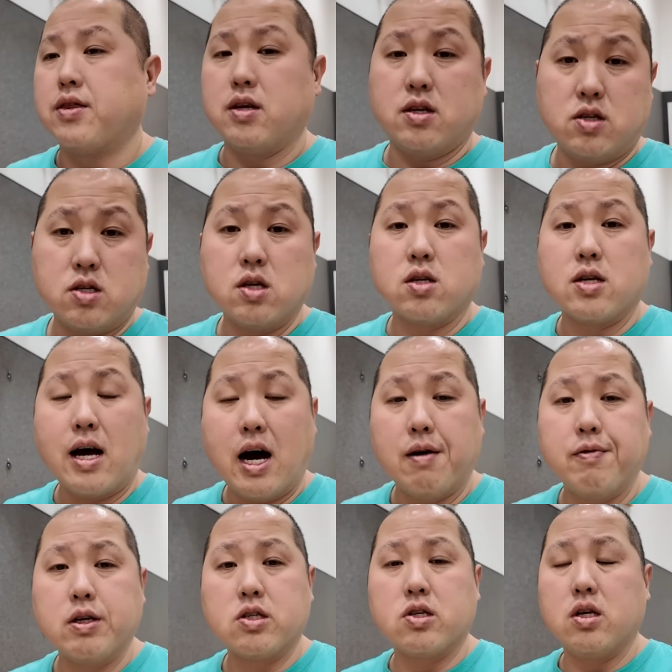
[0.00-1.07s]
this is
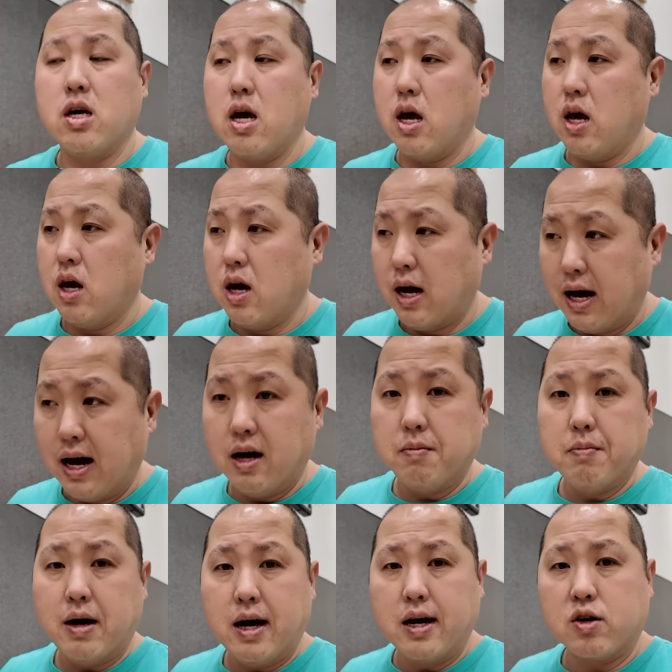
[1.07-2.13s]
obviously on
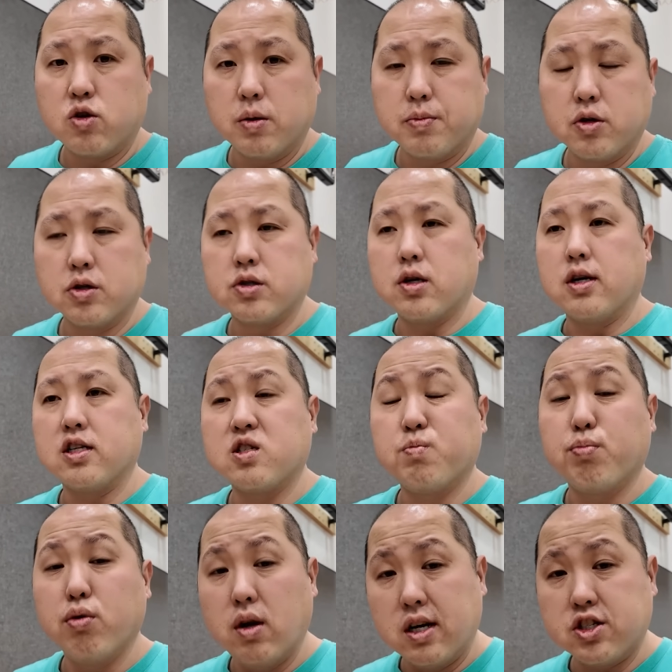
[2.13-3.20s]
my
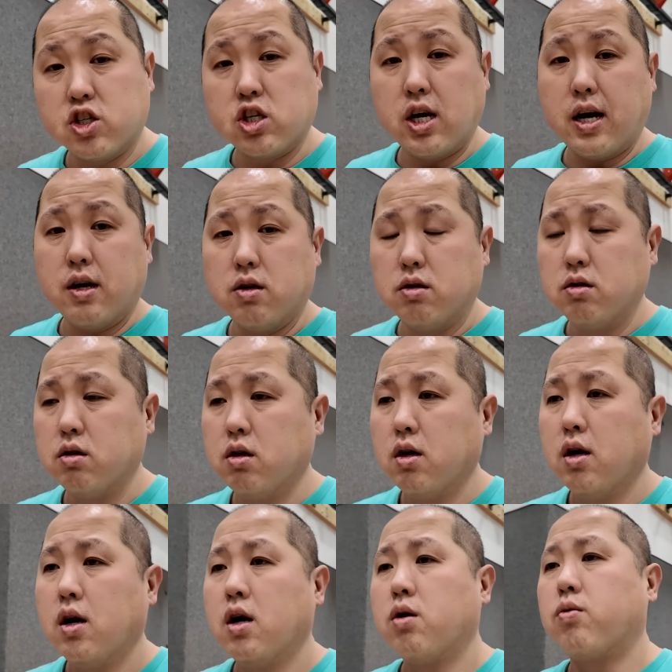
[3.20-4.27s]
CryptosRus Plus channel,
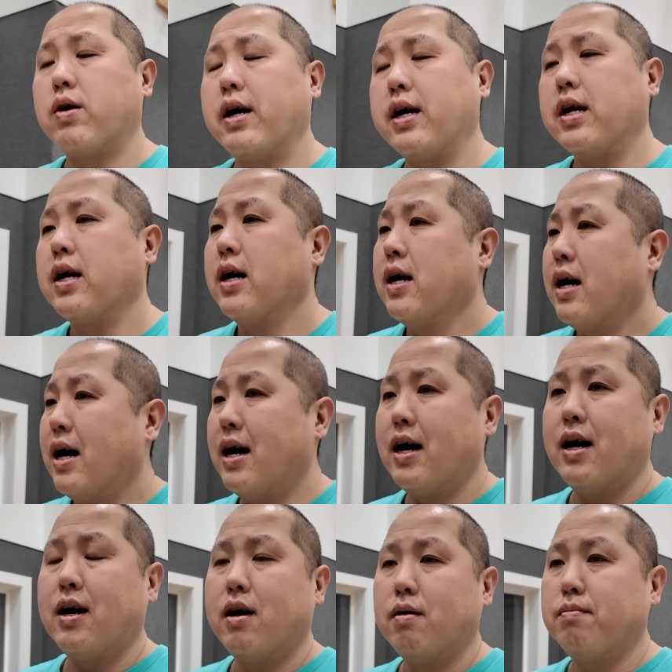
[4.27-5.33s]
right?
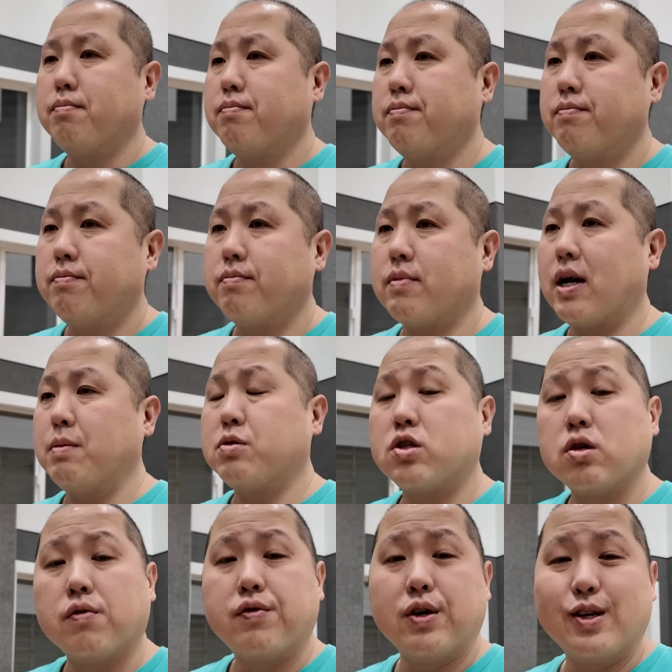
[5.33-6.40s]
I'm
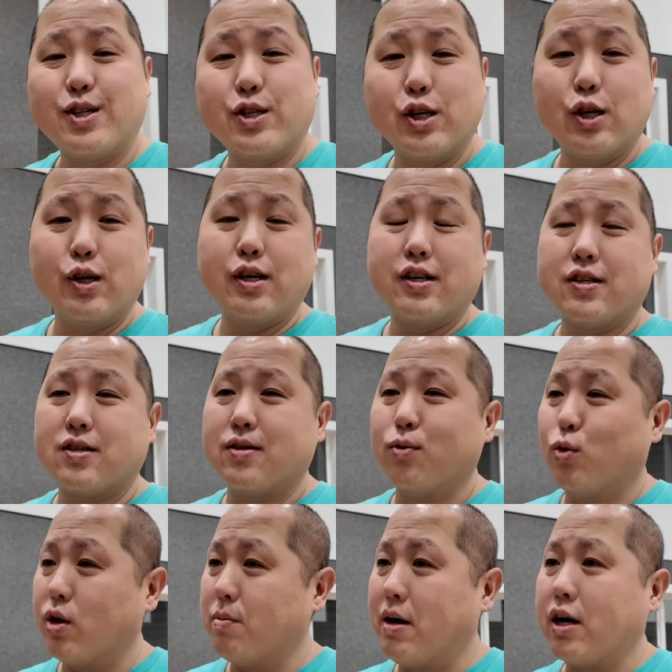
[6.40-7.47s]
still very serious.
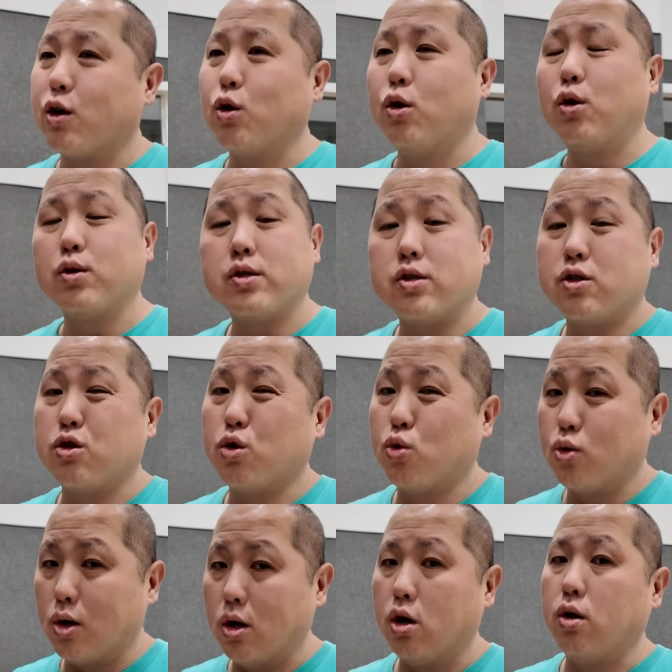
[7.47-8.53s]
One of my goals is to
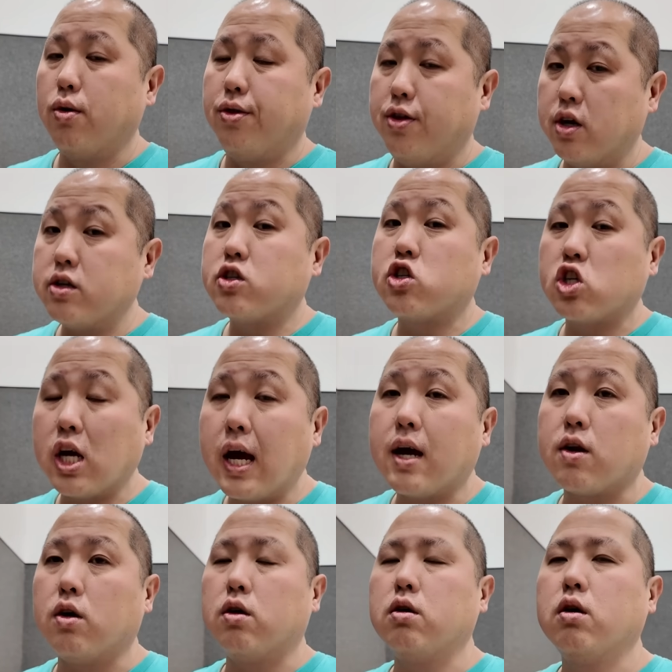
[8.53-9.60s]
grow this
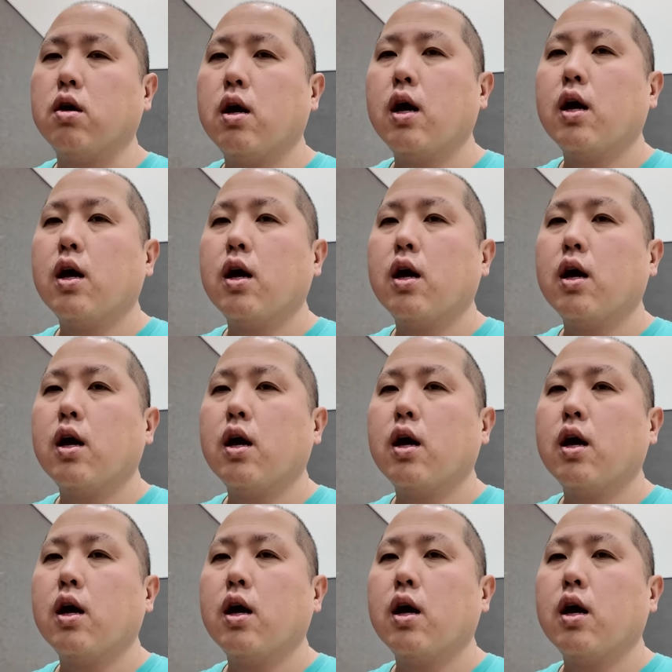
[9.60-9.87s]
channel.